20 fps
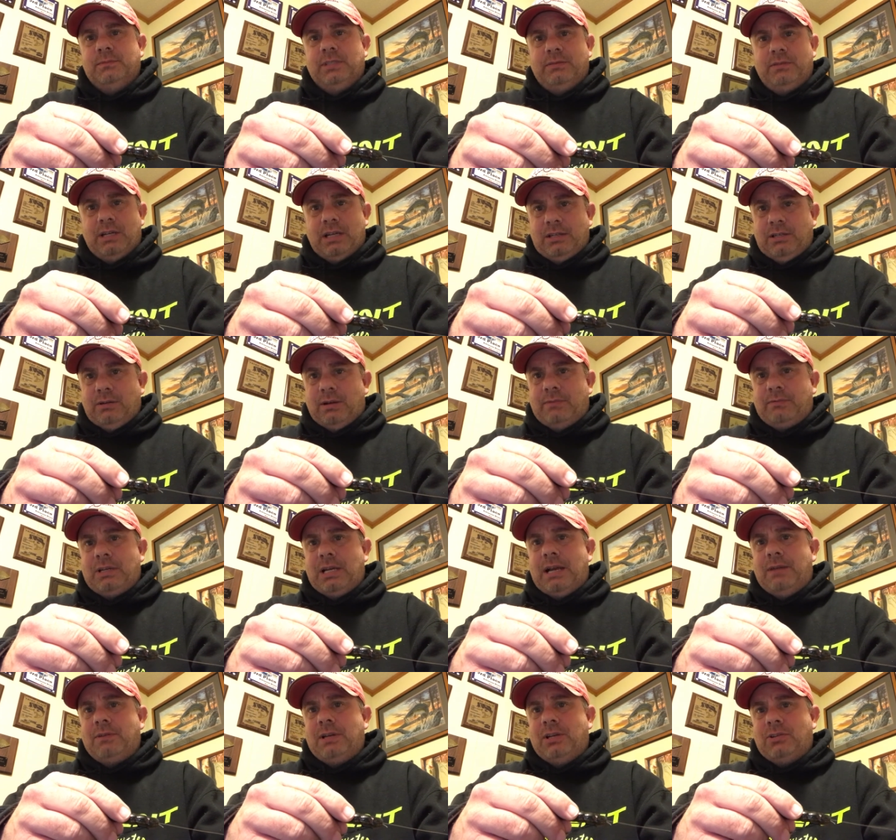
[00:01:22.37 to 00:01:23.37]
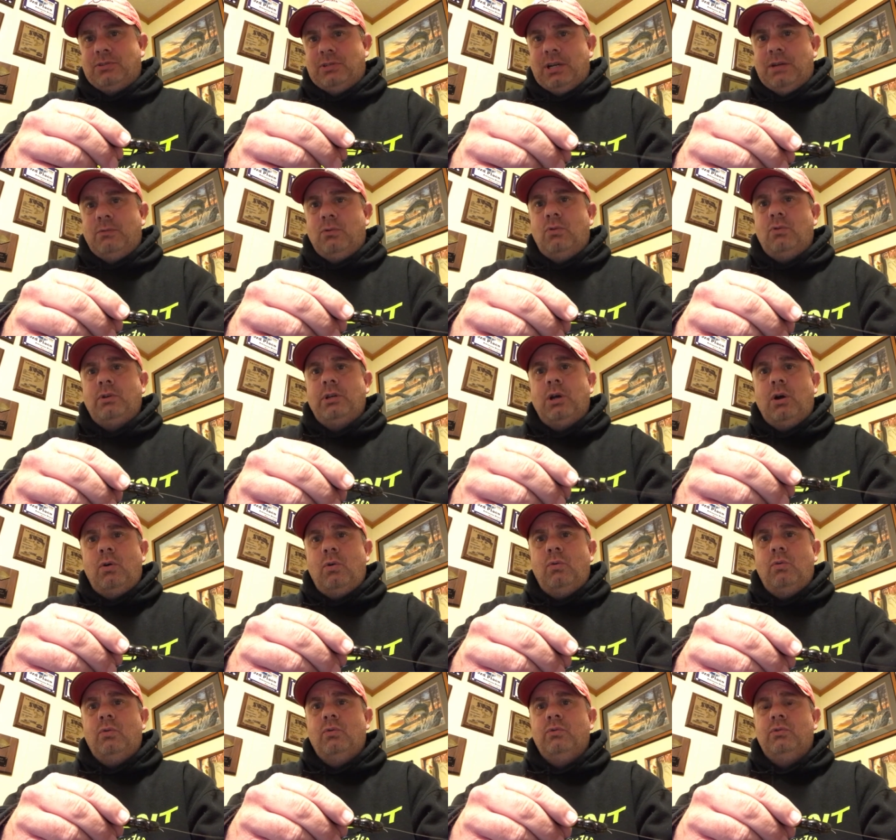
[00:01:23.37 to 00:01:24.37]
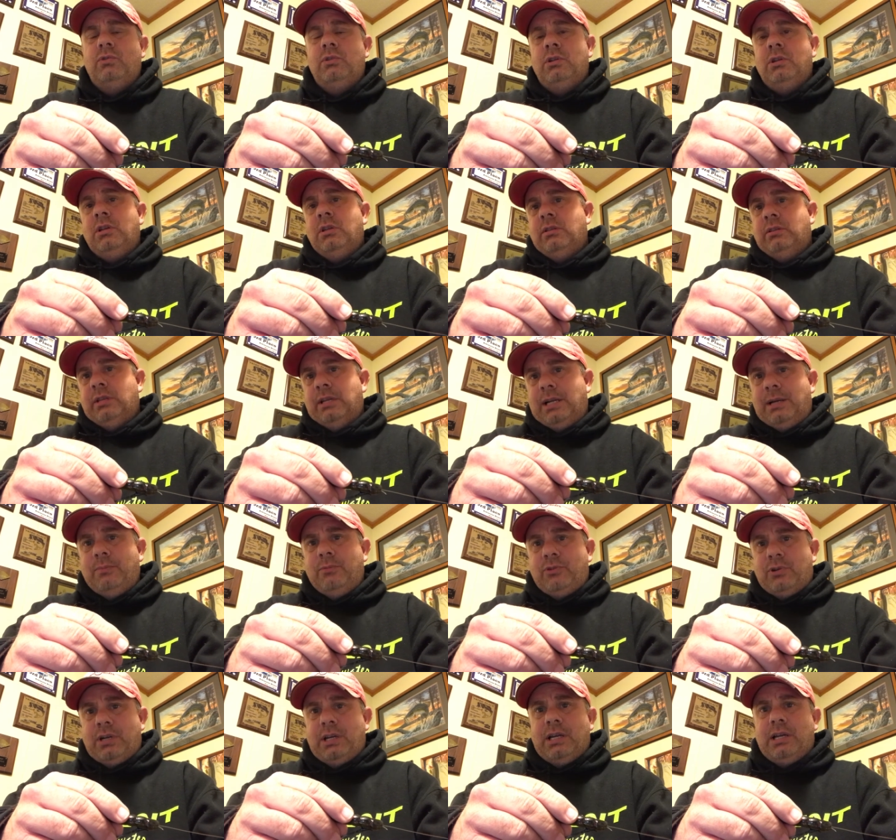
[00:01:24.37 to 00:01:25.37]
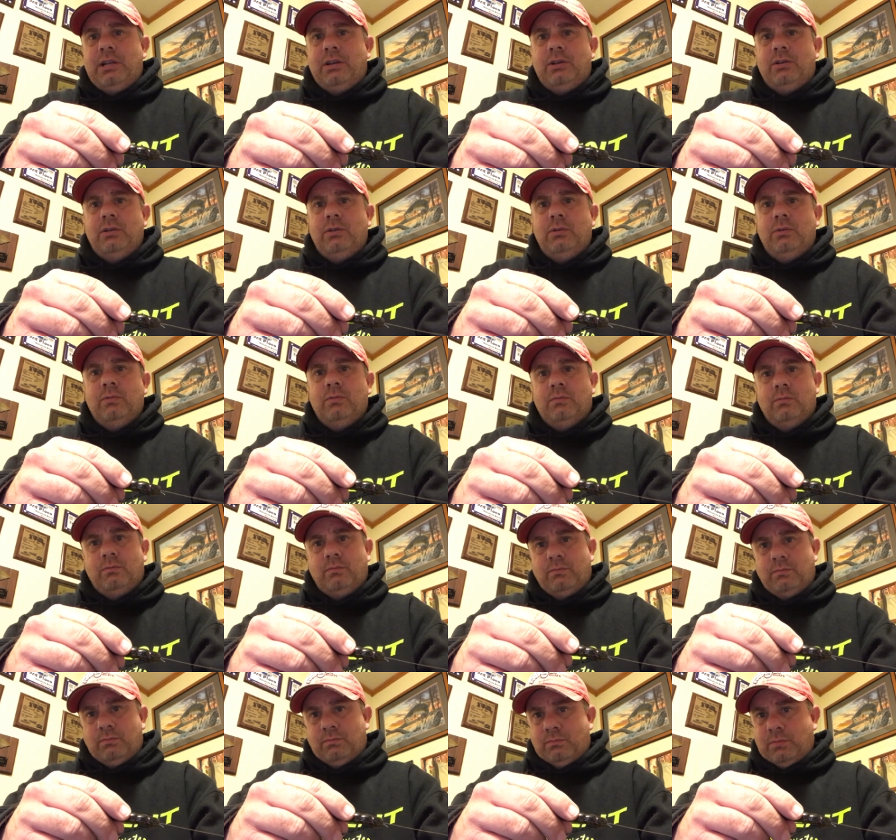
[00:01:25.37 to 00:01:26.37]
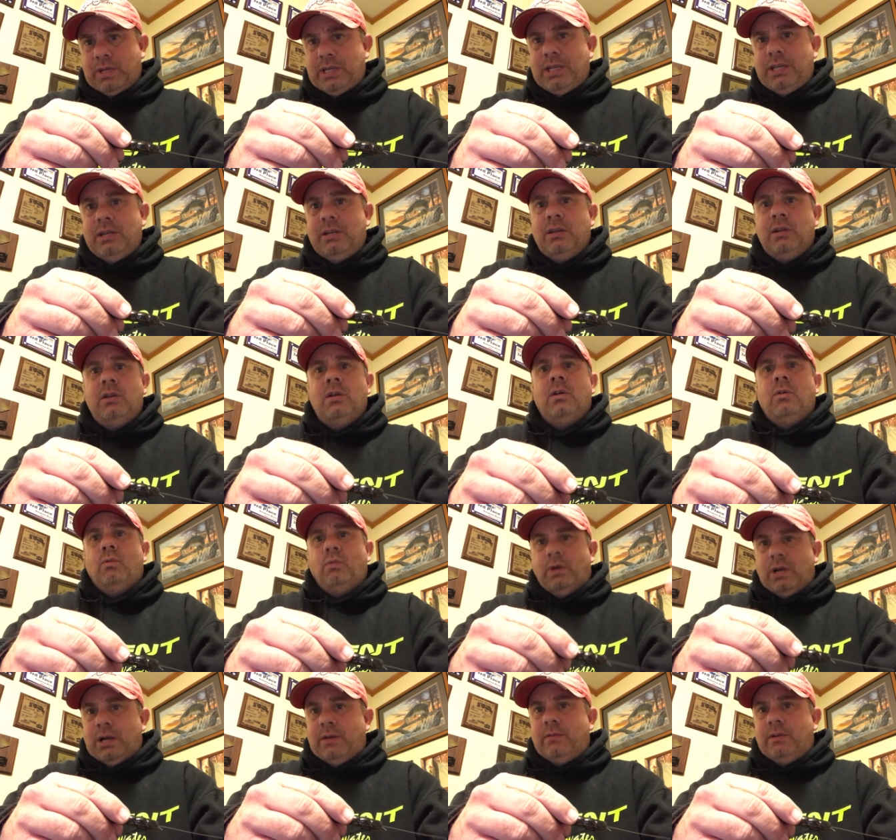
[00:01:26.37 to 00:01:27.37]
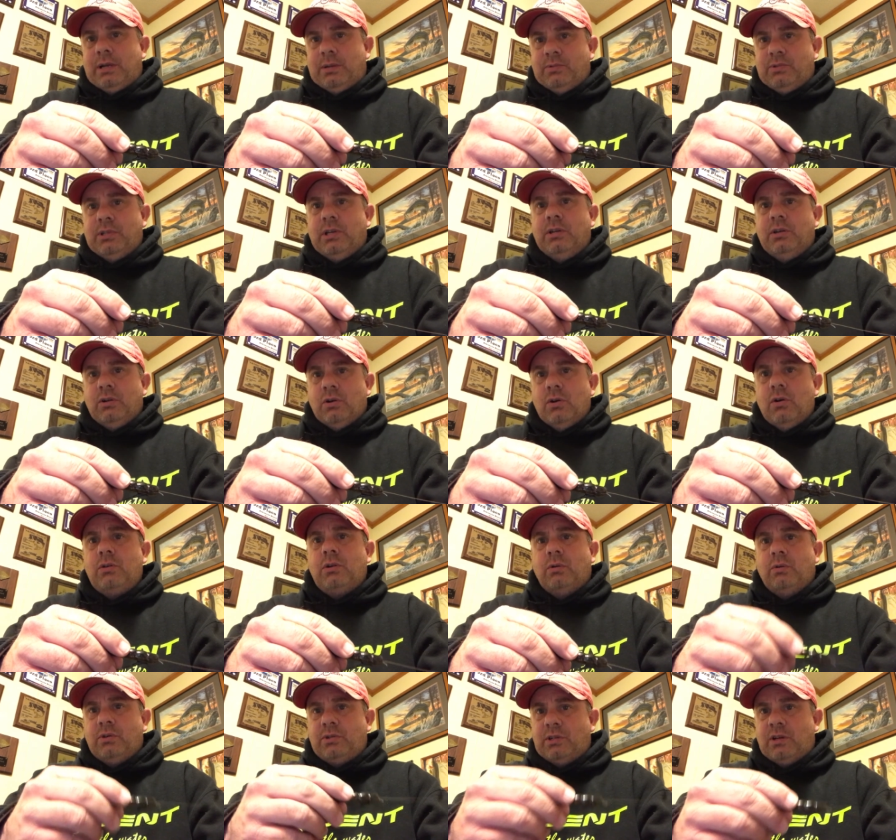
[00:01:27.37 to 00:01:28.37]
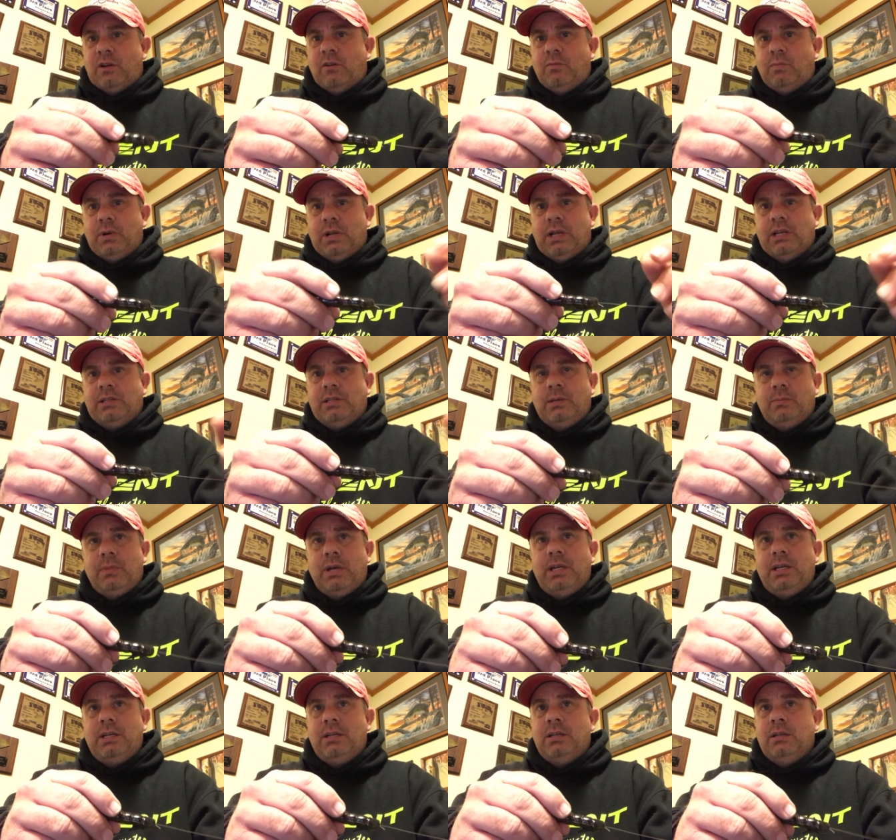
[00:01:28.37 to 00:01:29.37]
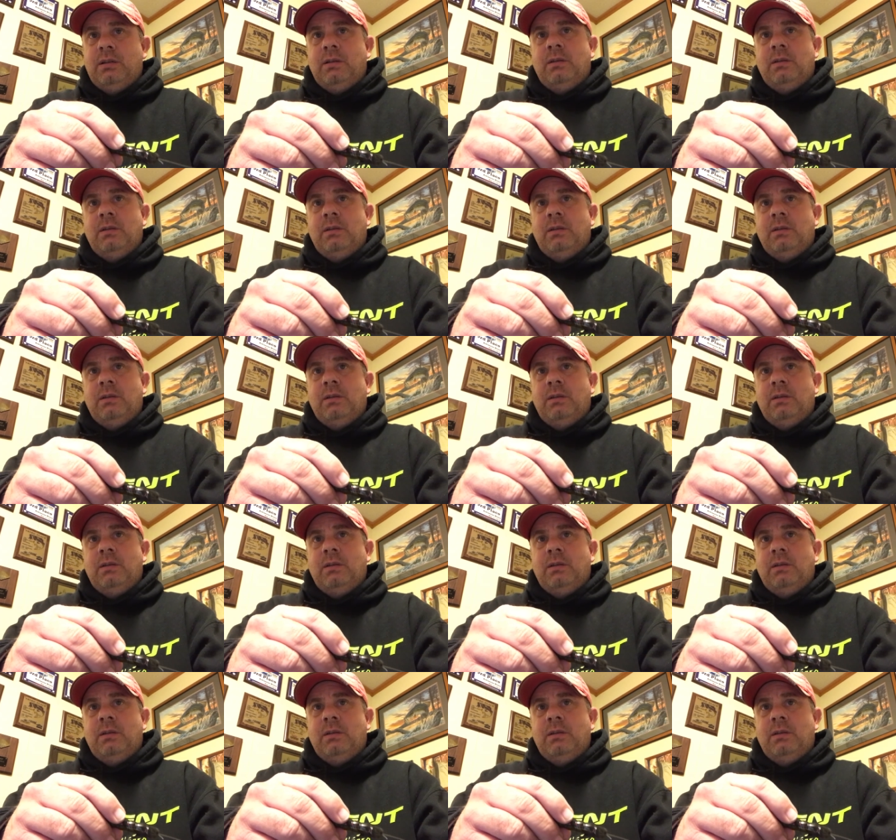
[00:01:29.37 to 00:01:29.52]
you got, you know, I've got several goals that I'm trying to meet whenever I'm setting a hook on a soft plastic bait.